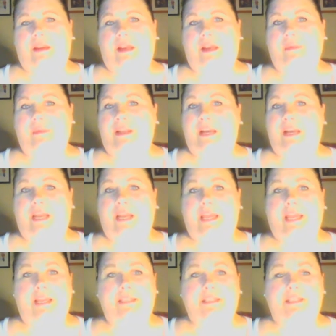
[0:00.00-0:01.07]
I mean, I
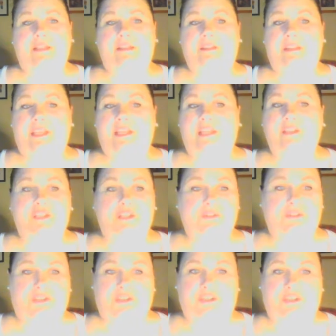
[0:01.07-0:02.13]
had to get a
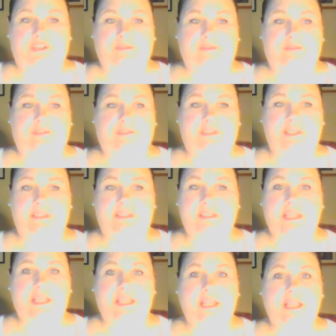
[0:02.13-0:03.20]
tutor to sit